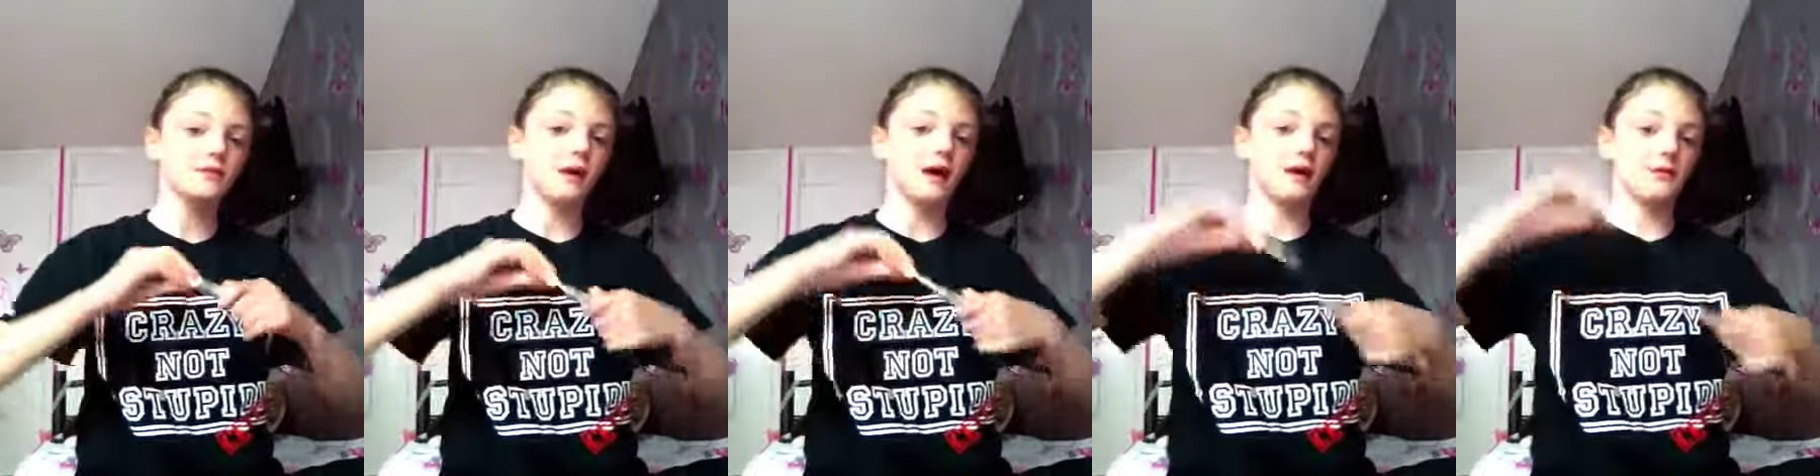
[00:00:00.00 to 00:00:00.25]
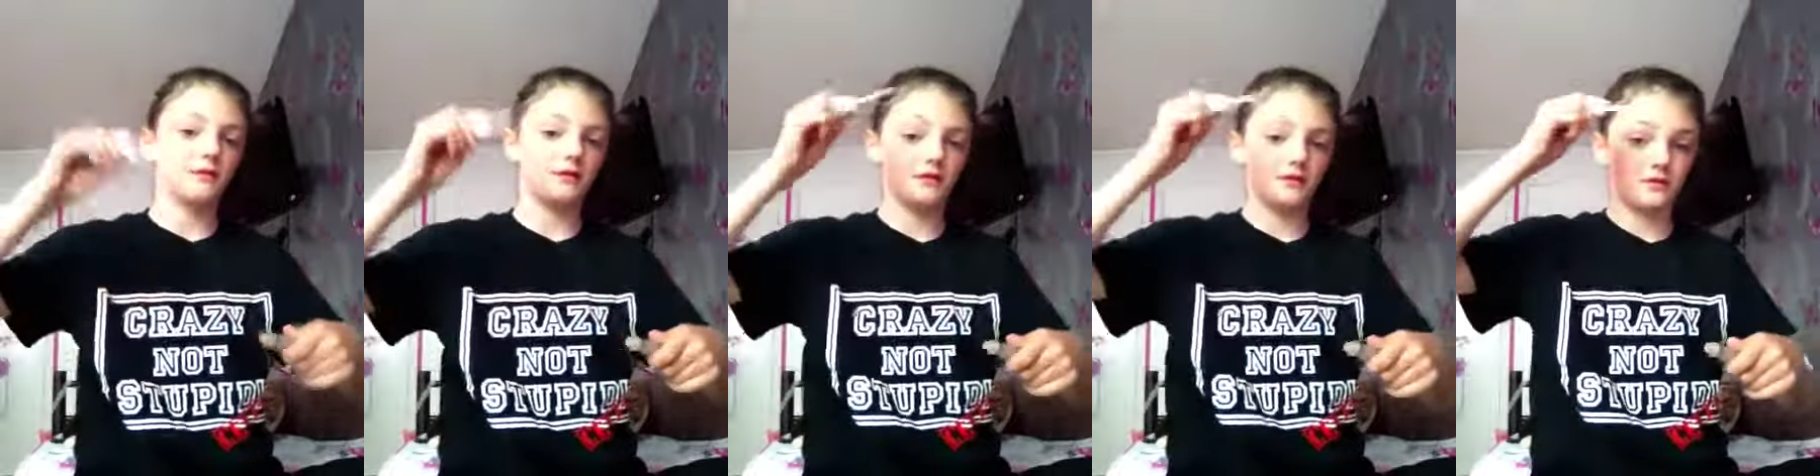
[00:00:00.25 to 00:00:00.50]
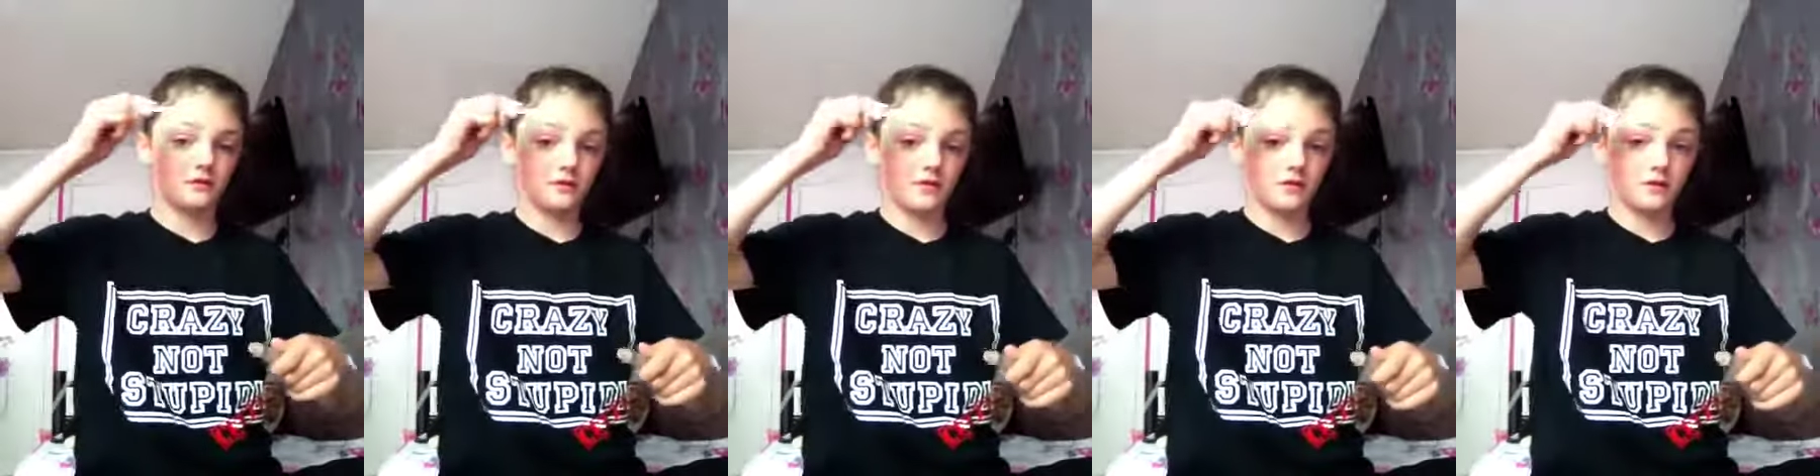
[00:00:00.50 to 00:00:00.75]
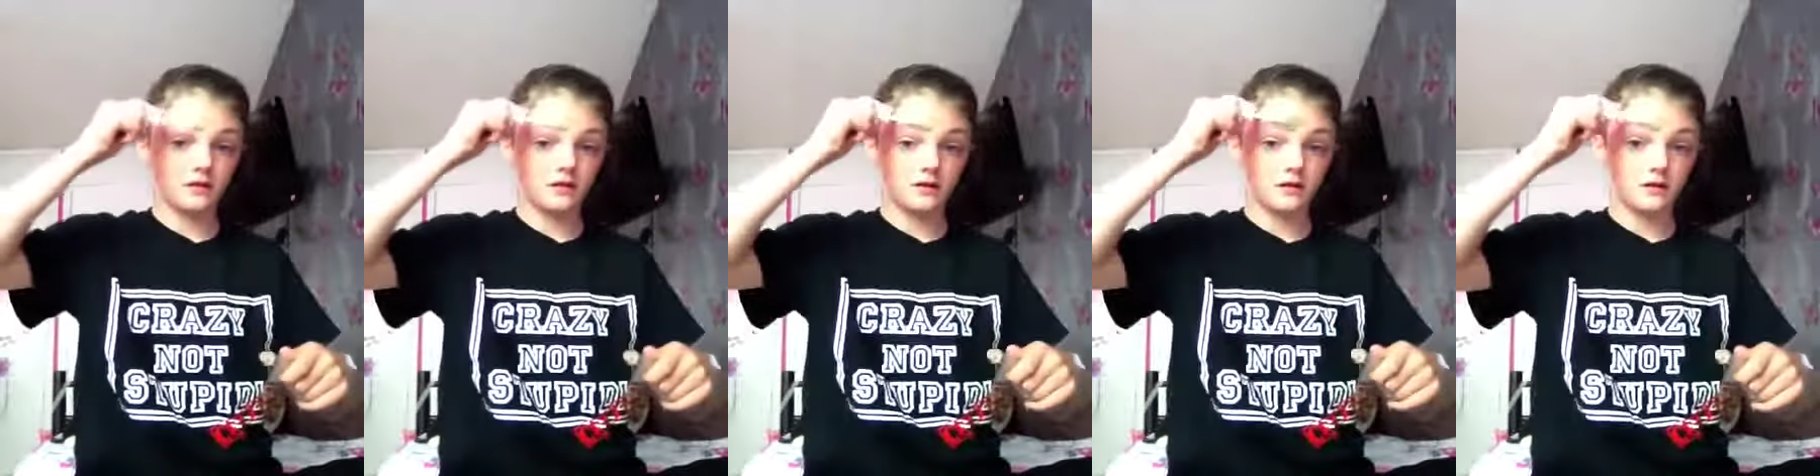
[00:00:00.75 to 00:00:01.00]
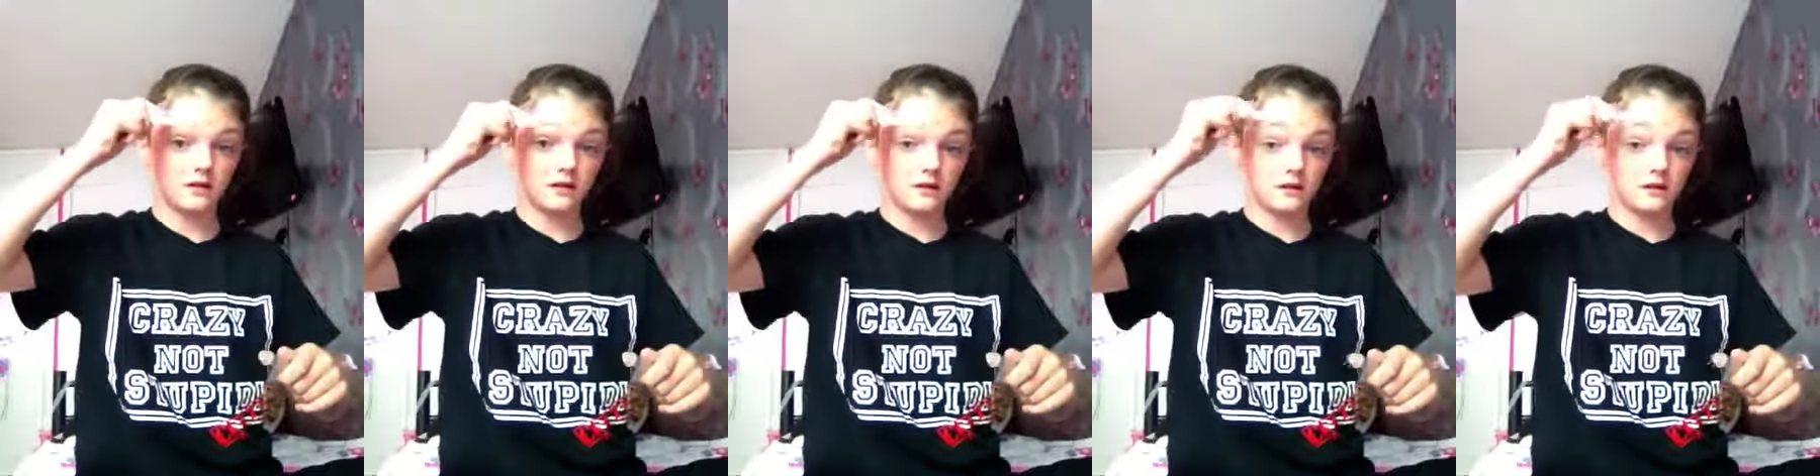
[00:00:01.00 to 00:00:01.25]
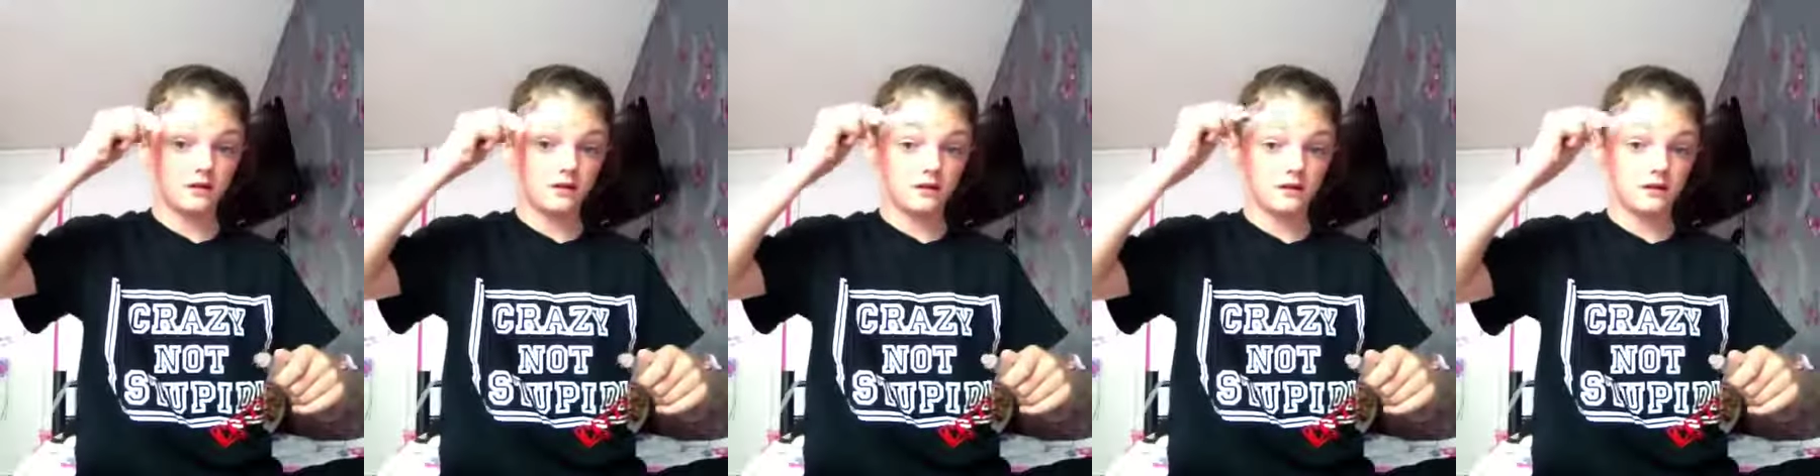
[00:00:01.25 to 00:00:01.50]
my eyebrows.
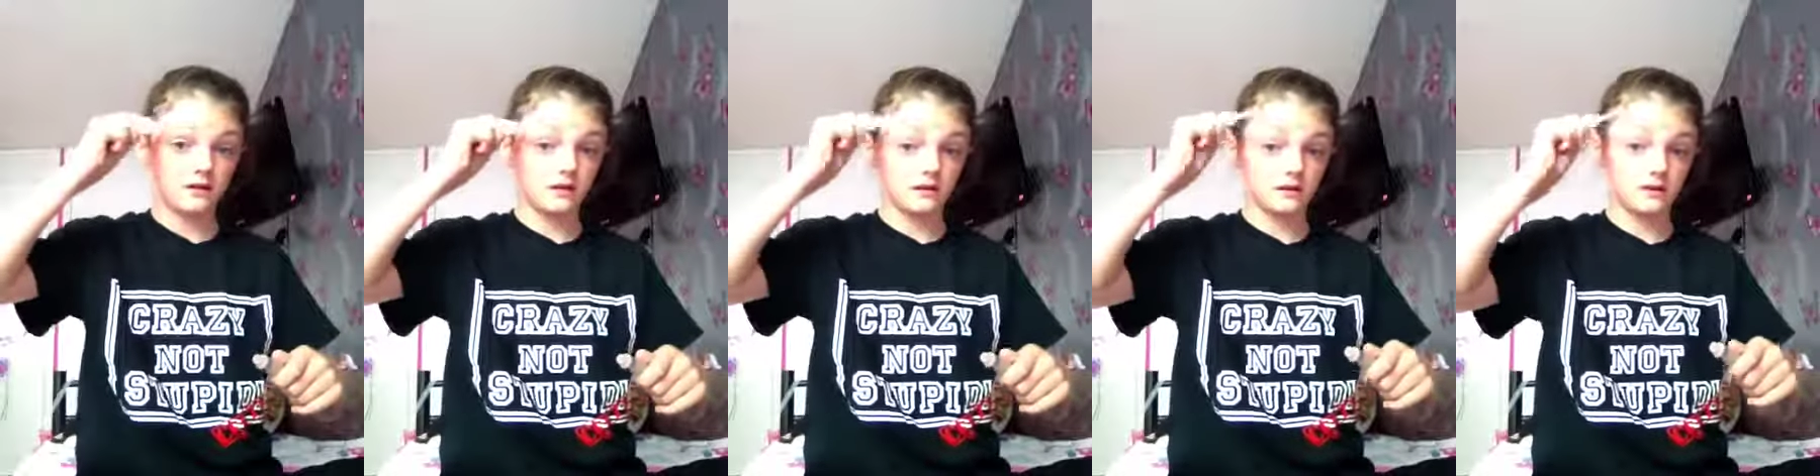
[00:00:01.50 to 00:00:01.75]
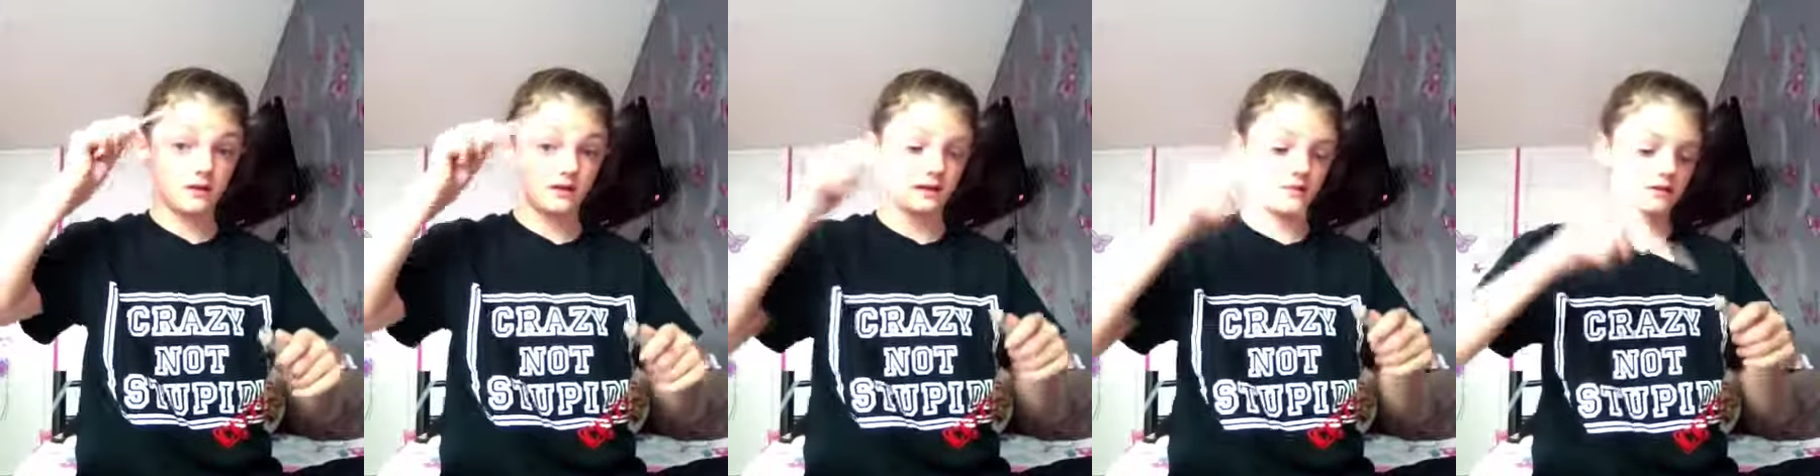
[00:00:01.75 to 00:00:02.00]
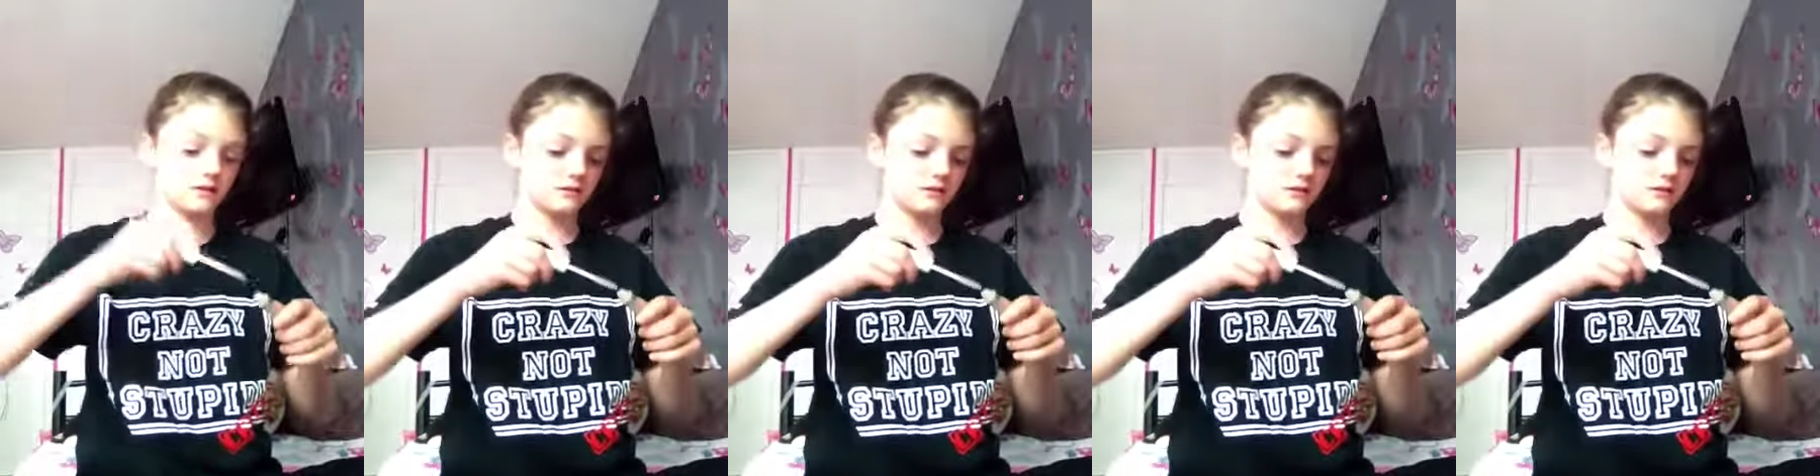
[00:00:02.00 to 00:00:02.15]
Like,